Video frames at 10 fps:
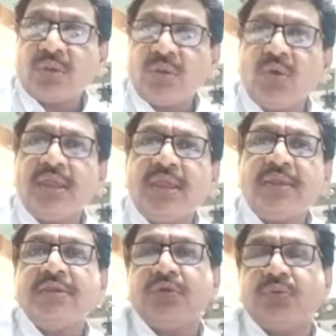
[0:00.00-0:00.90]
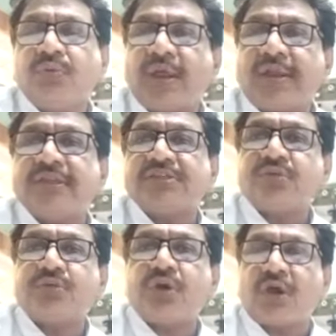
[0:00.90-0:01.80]
Okay, one is due
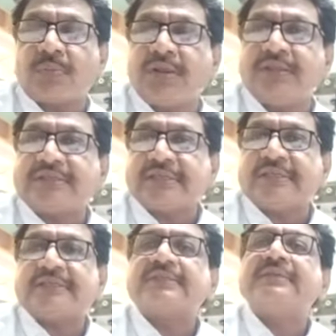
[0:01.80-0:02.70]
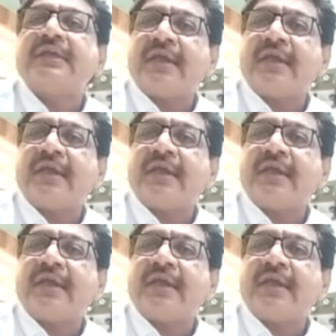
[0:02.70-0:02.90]
to hormonal changes,